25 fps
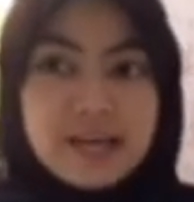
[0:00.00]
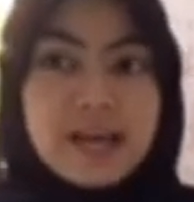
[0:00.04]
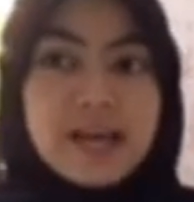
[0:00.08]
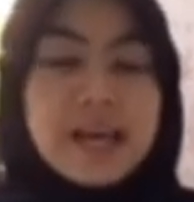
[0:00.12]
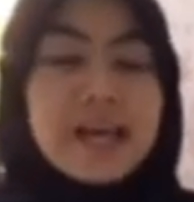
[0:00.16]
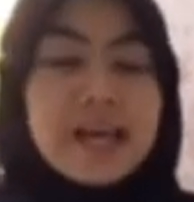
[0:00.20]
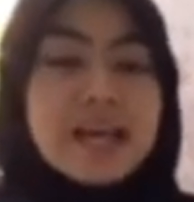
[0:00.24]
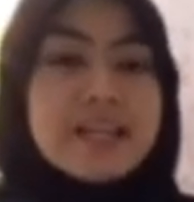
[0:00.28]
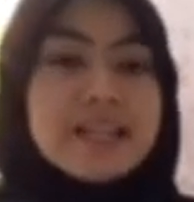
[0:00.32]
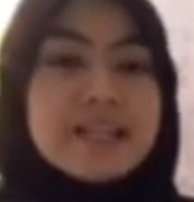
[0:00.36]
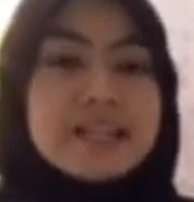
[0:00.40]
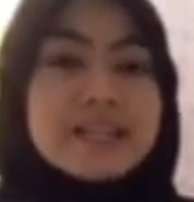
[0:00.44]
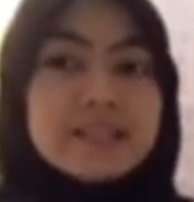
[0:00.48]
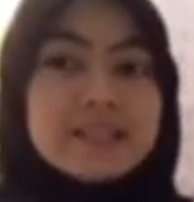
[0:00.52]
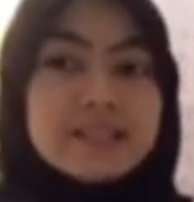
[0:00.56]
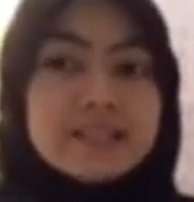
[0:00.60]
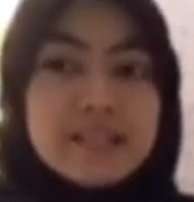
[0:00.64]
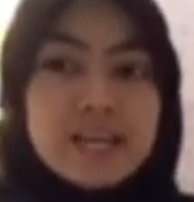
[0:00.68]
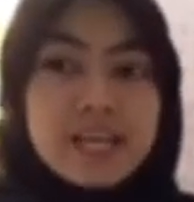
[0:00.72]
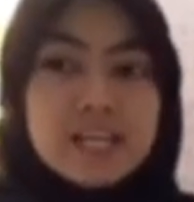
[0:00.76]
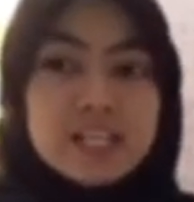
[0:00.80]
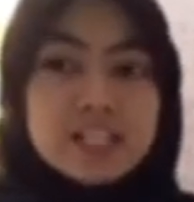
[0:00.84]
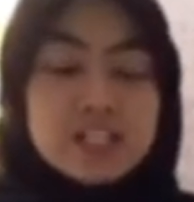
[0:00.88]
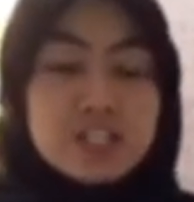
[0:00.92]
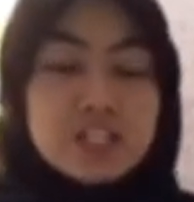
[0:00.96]
and
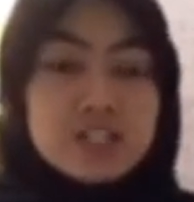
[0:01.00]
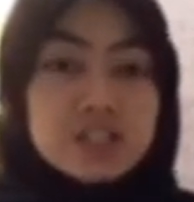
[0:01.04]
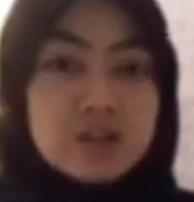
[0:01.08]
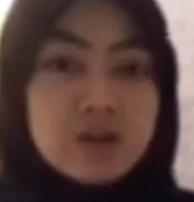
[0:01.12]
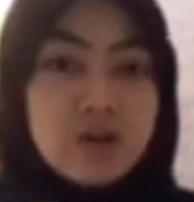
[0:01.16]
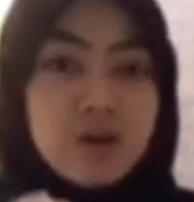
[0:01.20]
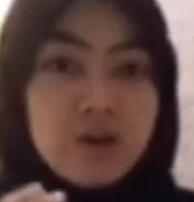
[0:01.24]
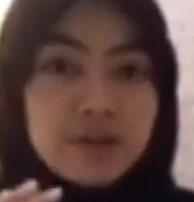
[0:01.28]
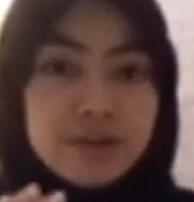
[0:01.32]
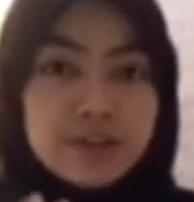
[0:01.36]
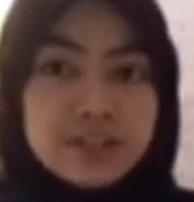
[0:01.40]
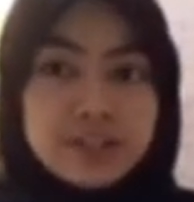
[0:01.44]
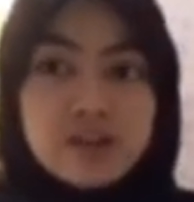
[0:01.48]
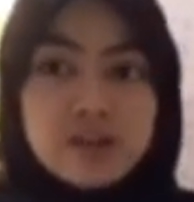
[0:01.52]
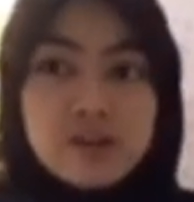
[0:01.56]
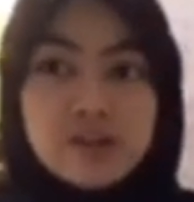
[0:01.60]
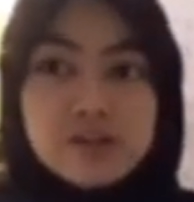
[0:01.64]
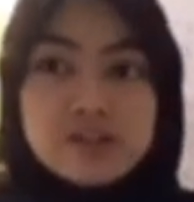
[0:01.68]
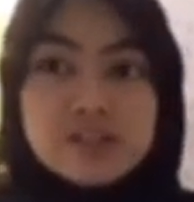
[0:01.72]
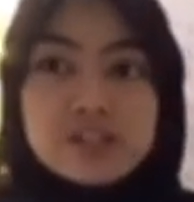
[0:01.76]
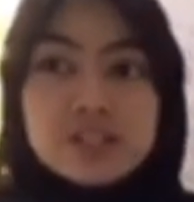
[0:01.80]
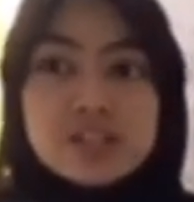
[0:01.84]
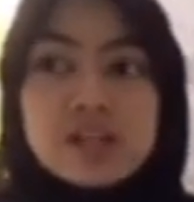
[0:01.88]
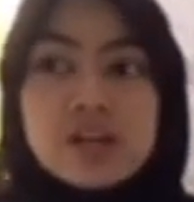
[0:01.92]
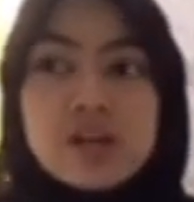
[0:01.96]
connects
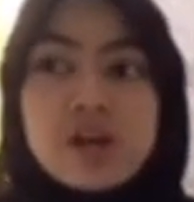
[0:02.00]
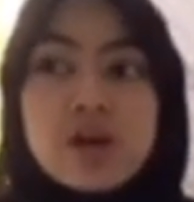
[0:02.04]
corridors